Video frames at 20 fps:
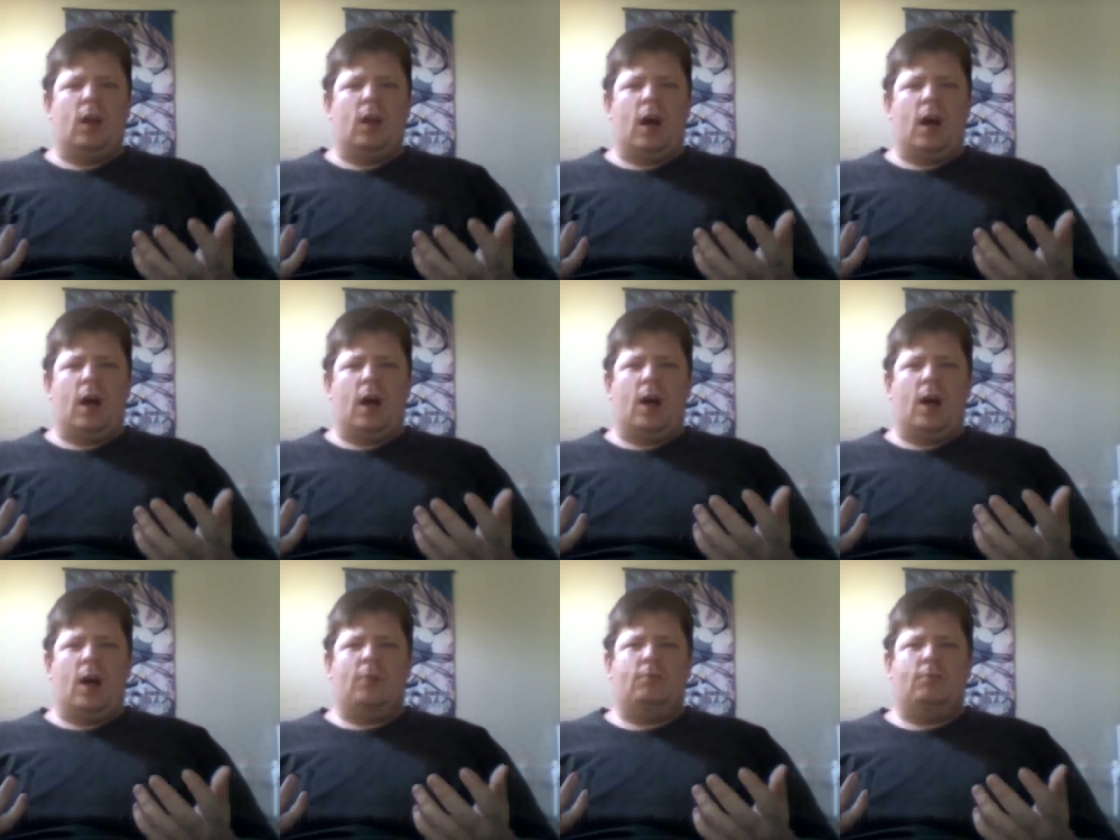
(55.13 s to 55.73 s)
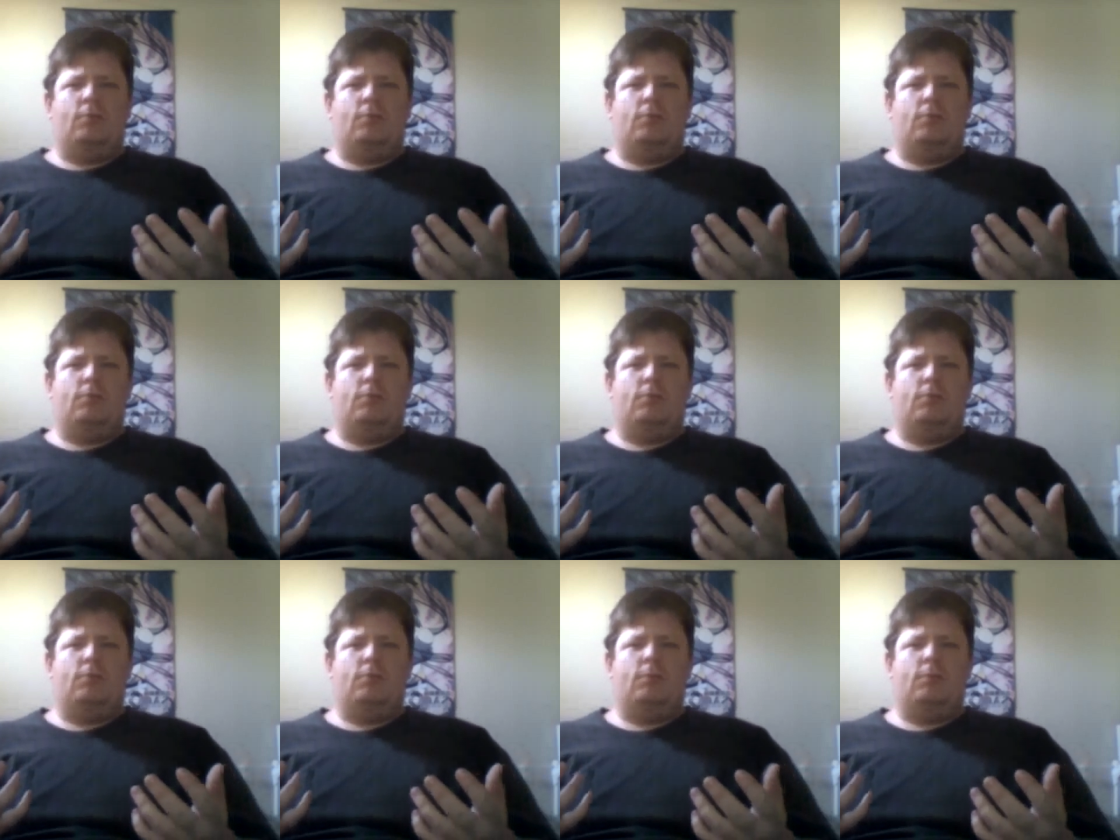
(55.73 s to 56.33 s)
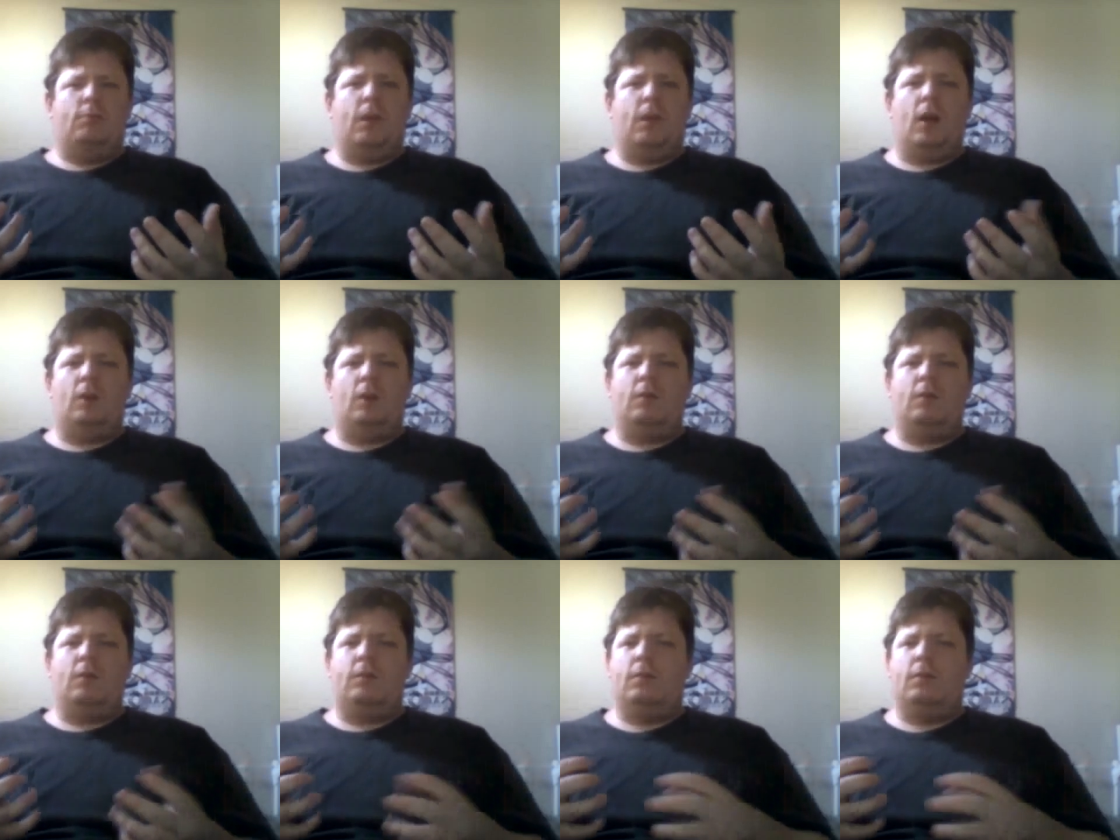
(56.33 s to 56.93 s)
Um, you
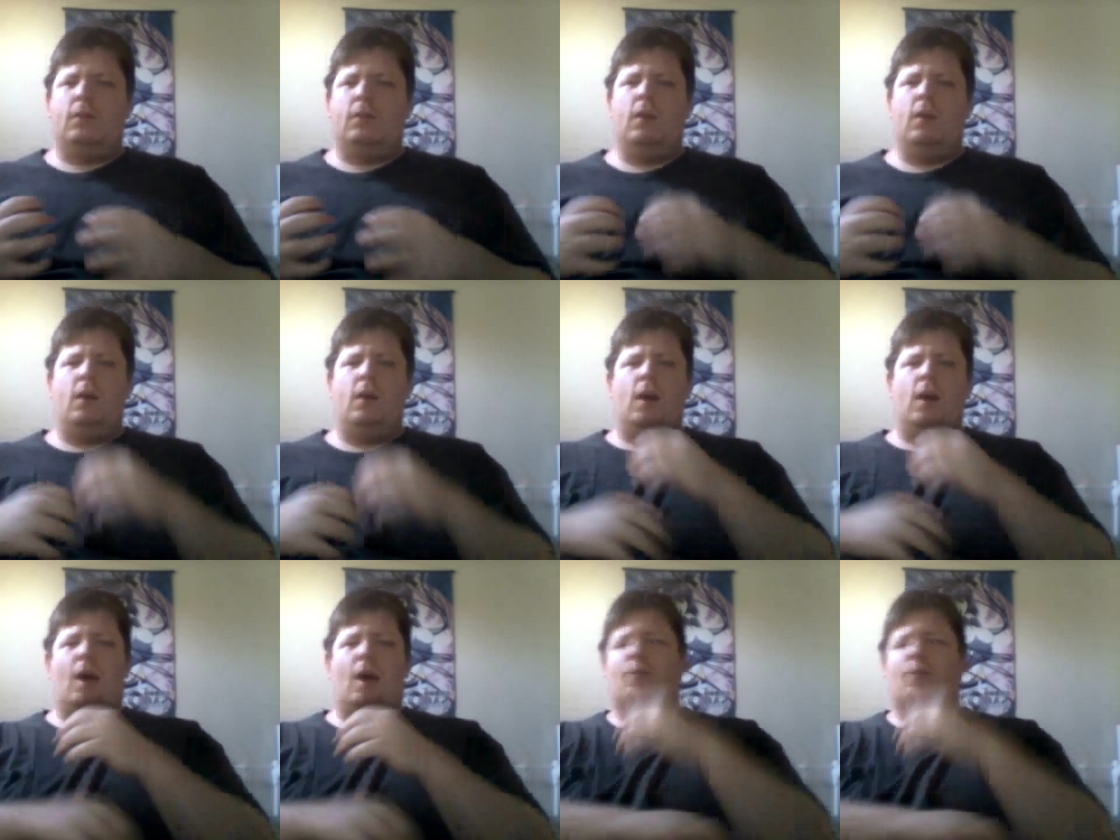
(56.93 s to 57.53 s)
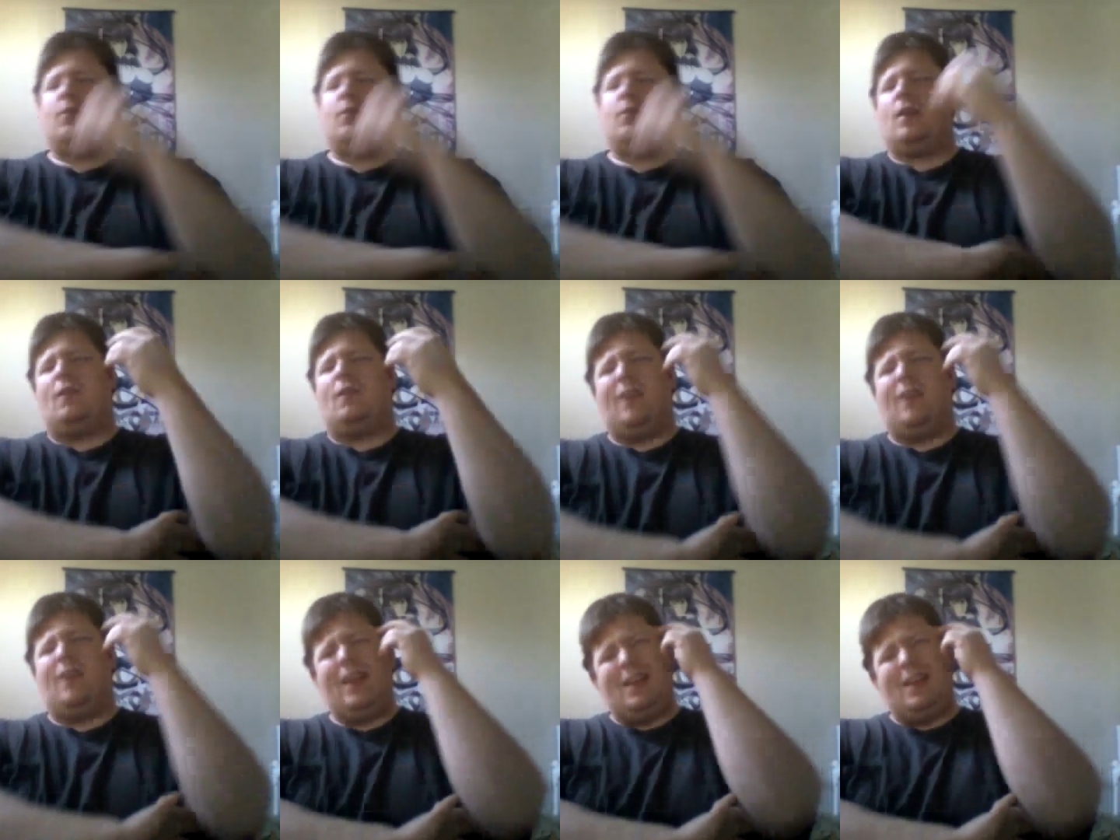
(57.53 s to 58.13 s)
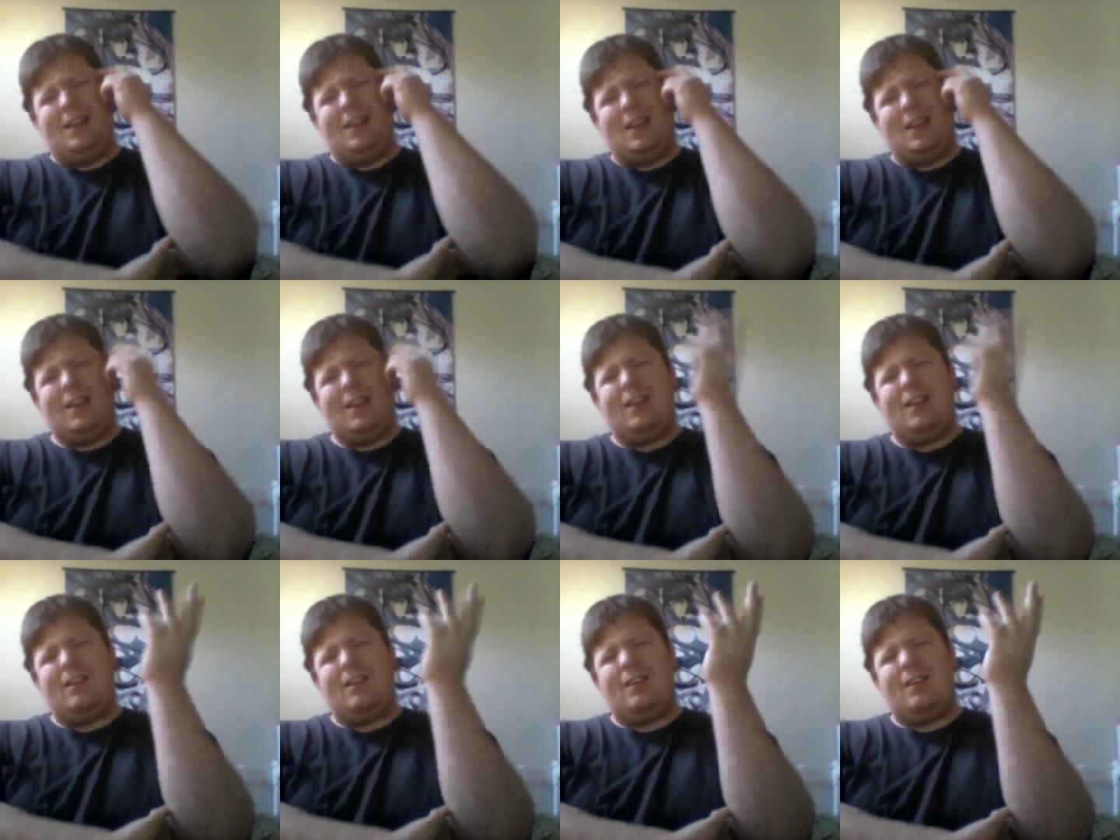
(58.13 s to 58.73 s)
know, I'm just like, what?
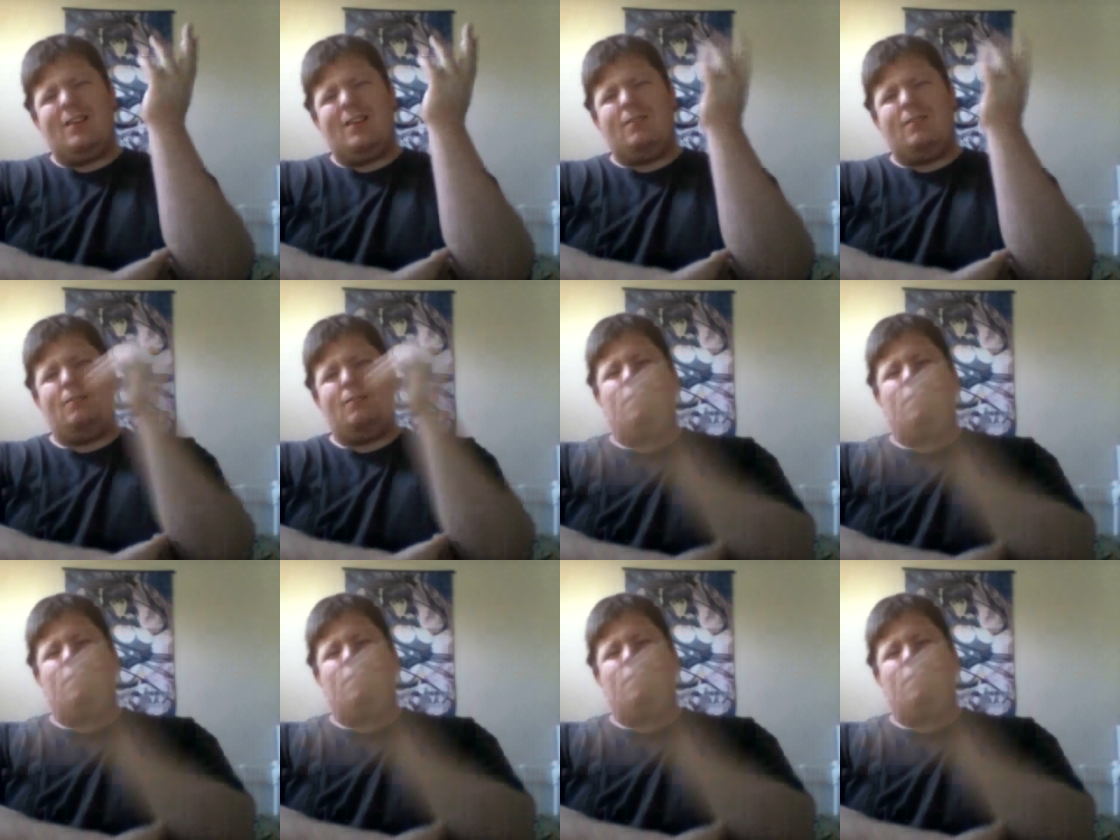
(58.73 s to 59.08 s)
That doesn't.